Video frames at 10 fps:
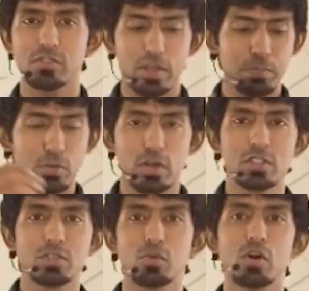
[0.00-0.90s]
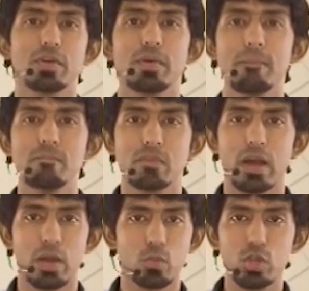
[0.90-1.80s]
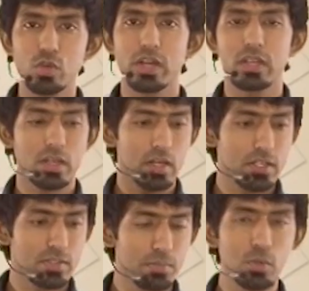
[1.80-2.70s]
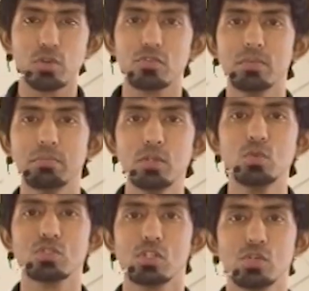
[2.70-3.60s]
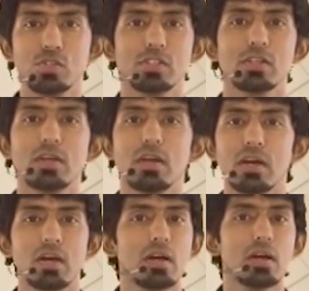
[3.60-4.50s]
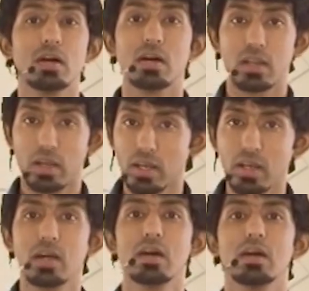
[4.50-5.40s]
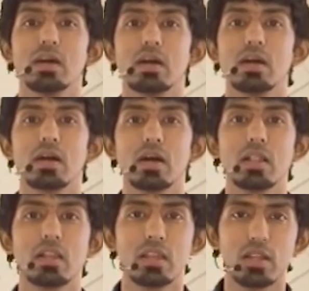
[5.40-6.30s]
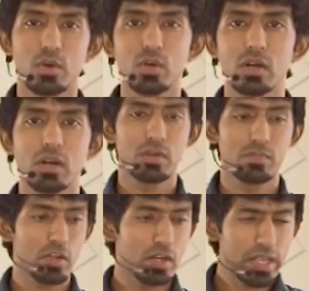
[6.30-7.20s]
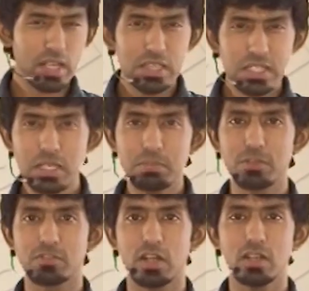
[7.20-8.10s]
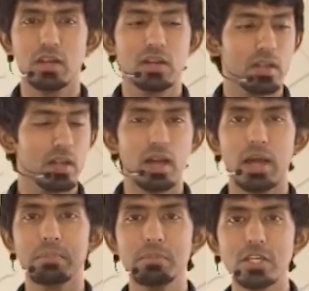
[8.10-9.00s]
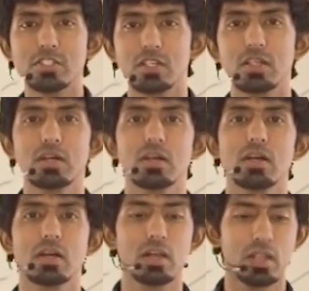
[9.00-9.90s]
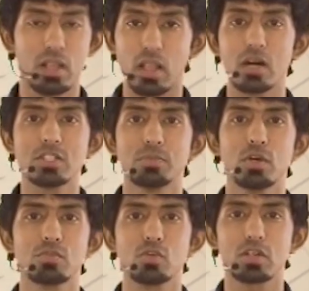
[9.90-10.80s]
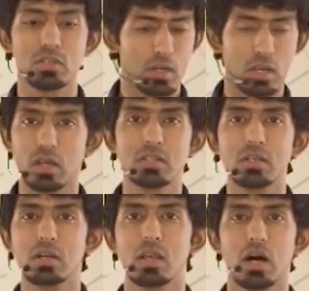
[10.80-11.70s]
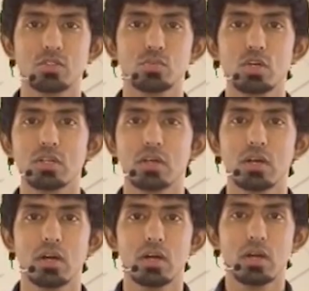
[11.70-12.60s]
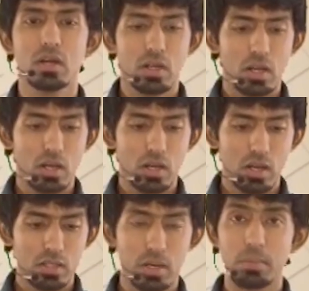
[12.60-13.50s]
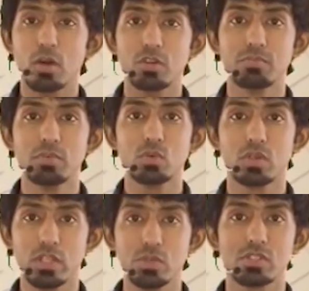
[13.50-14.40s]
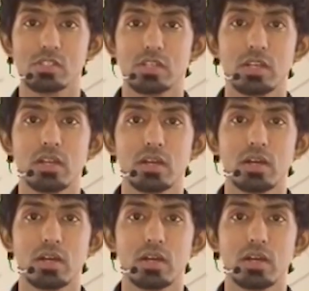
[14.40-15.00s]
sulfate, put it in some water, and what you get is a beautiful blue solution, right? Now, we're going to take a little bit of that and mix it in a large amount of water, another glass of water. The amount of blue reduces, right?